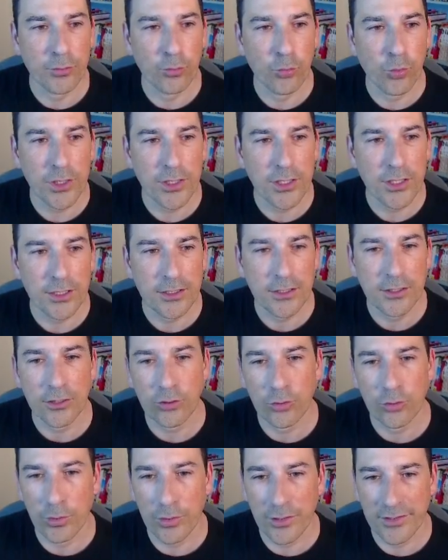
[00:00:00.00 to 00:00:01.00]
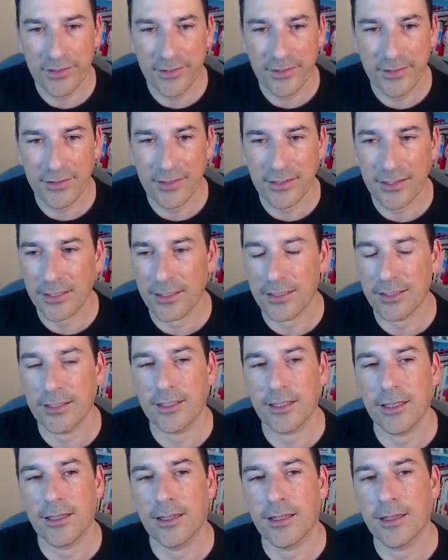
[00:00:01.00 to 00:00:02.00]
we can increase the
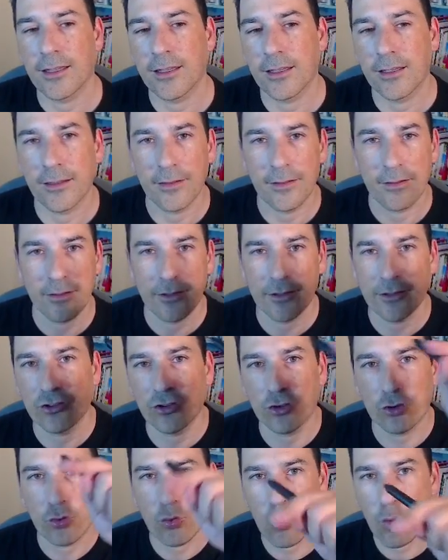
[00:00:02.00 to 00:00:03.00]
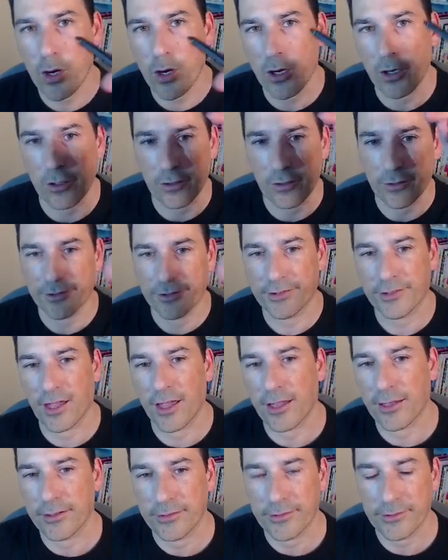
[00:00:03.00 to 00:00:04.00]
uh, square
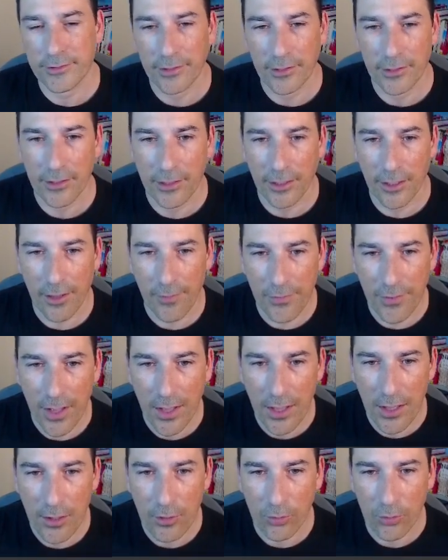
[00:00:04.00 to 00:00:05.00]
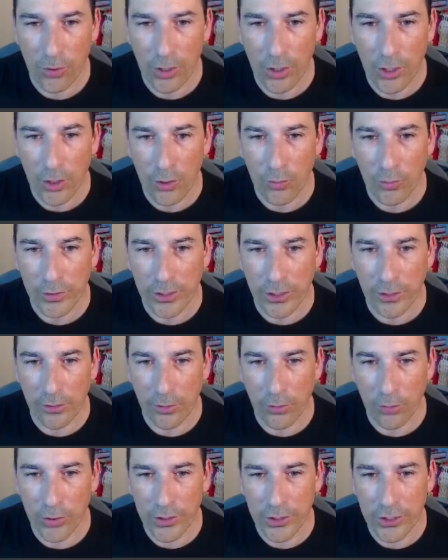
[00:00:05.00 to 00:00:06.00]
size and how we can
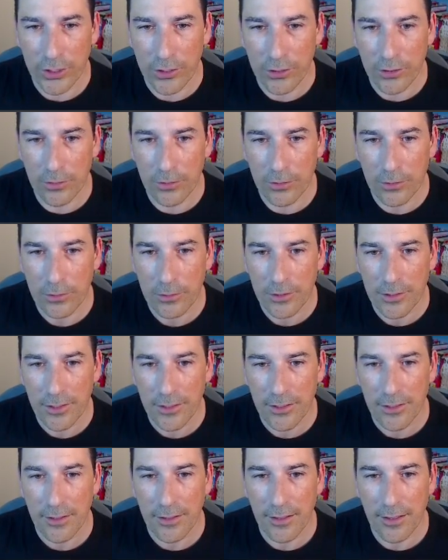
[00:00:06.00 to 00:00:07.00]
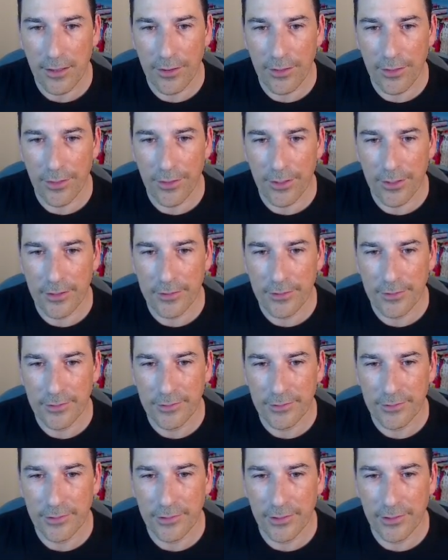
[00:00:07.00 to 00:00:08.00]
go here and then
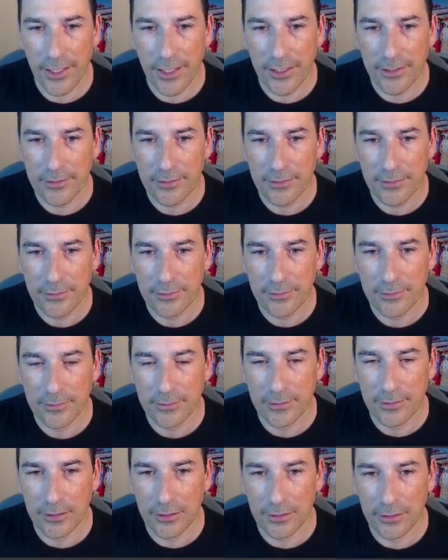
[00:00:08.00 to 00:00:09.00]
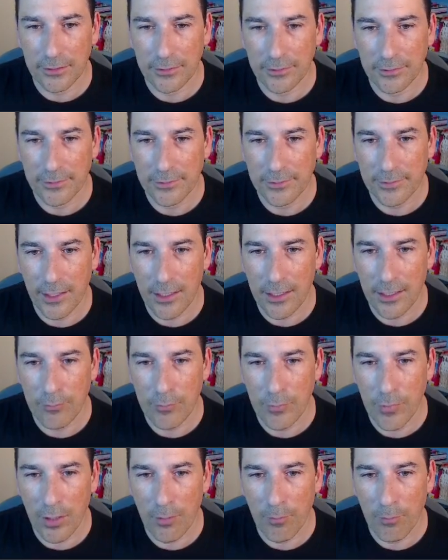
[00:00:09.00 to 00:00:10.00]
select the
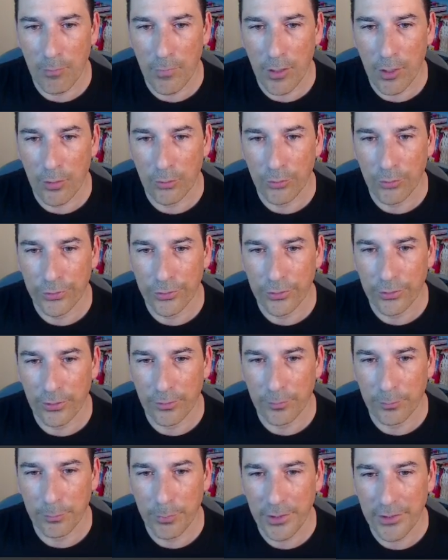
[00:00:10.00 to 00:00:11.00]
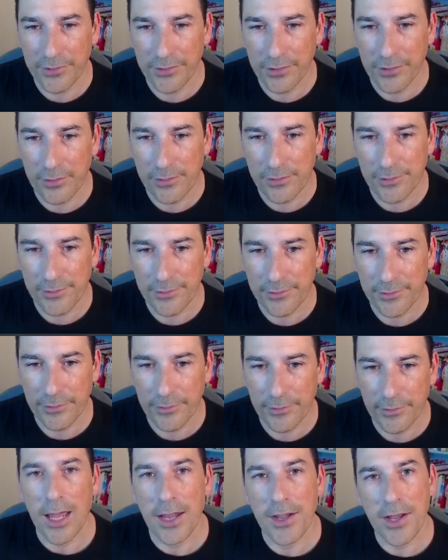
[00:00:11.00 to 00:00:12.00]
same amount of pixels
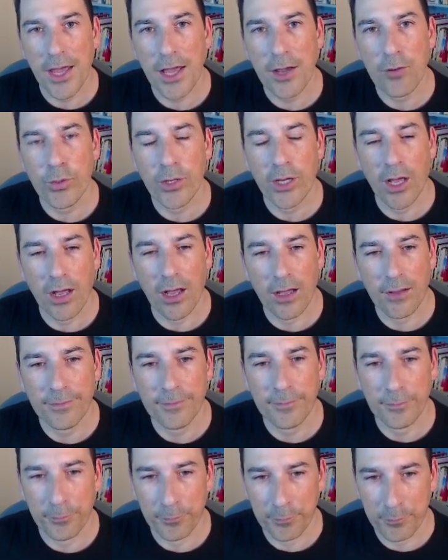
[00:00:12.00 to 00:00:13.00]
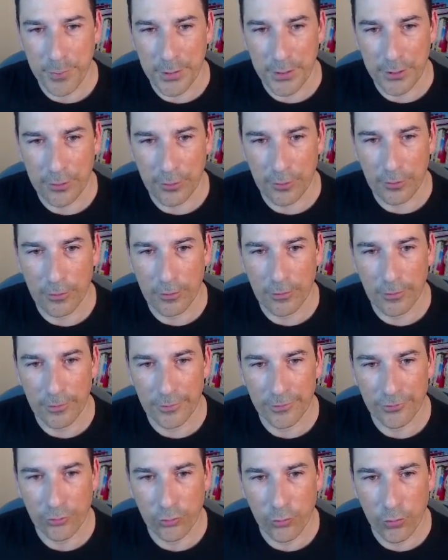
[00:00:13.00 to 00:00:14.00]
and now we have bigger
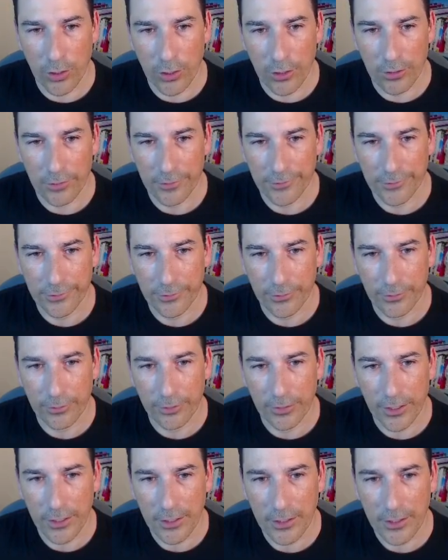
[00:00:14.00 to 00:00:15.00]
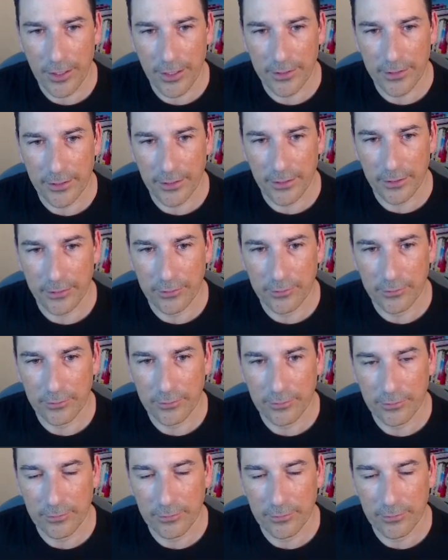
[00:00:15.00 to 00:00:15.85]
squares okay I can